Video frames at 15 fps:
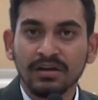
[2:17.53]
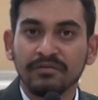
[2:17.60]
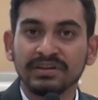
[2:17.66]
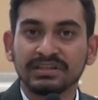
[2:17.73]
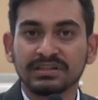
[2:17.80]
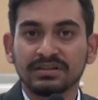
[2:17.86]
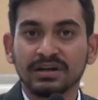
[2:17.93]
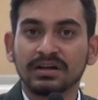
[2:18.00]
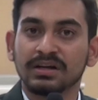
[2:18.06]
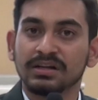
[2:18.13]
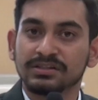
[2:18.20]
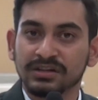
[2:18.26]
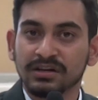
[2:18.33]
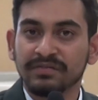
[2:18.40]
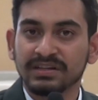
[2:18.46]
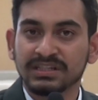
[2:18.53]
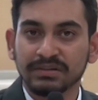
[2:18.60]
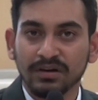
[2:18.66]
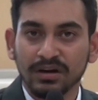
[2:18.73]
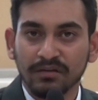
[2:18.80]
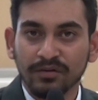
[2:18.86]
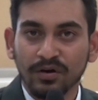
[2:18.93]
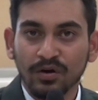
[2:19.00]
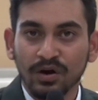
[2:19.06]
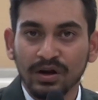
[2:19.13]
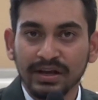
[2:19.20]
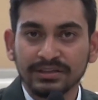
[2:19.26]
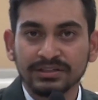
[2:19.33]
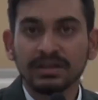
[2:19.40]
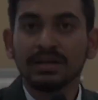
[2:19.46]
which is the cultural festival of our
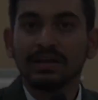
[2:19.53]
college,